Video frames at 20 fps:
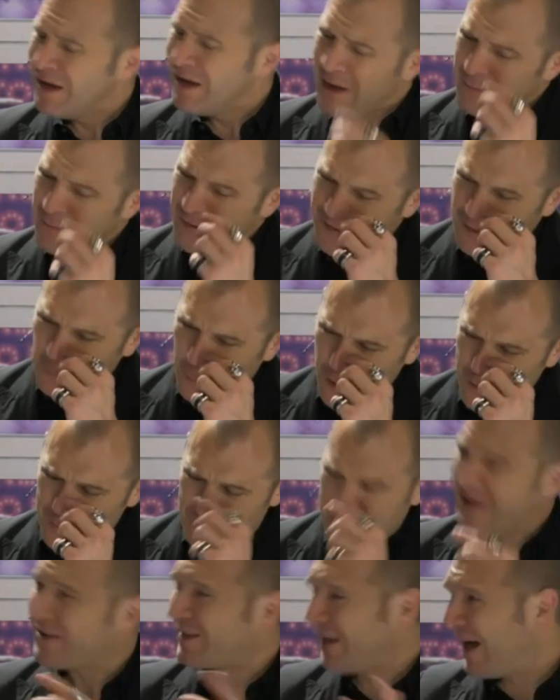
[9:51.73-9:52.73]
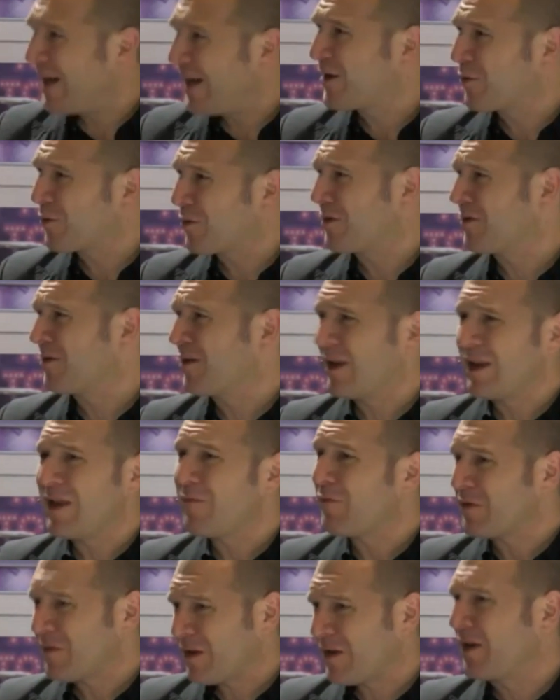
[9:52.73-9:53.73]
Because the word big data and, and
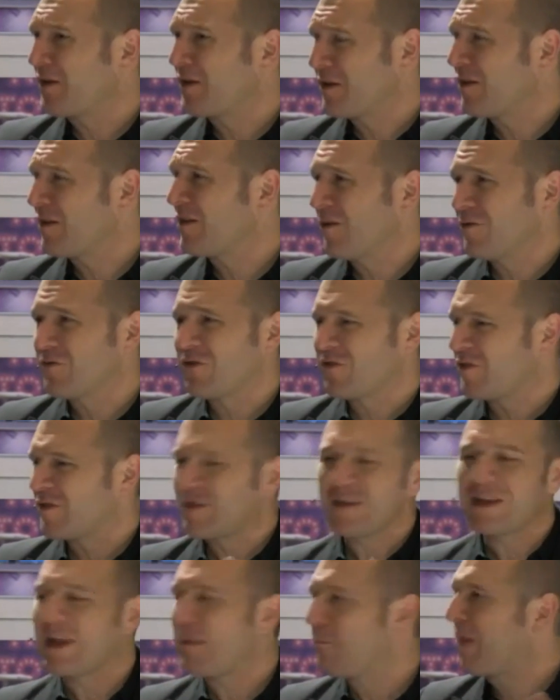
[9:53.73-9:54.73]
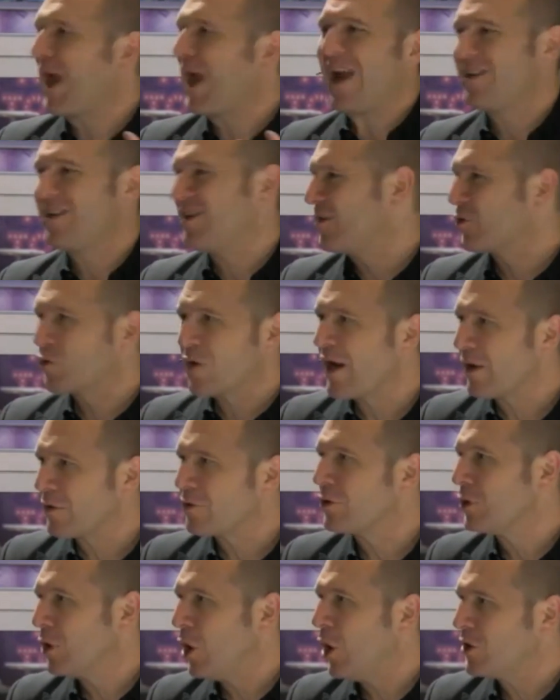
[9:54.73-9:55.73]
even connected intelligence is going to get bandied around a
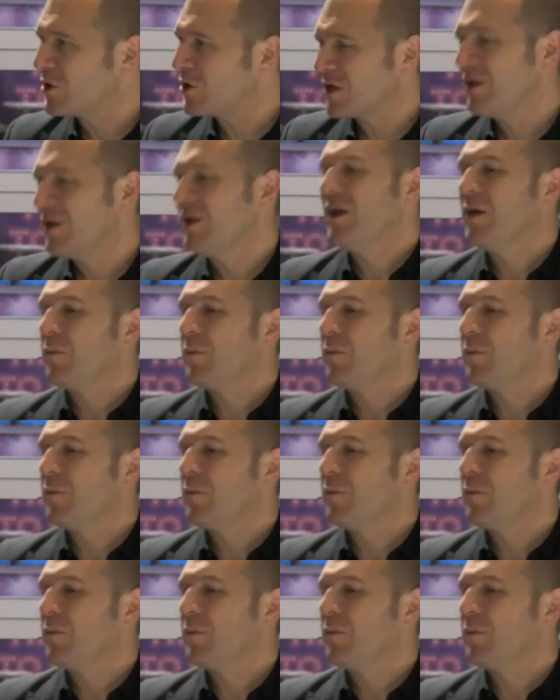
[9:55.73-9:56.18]
lot. Right.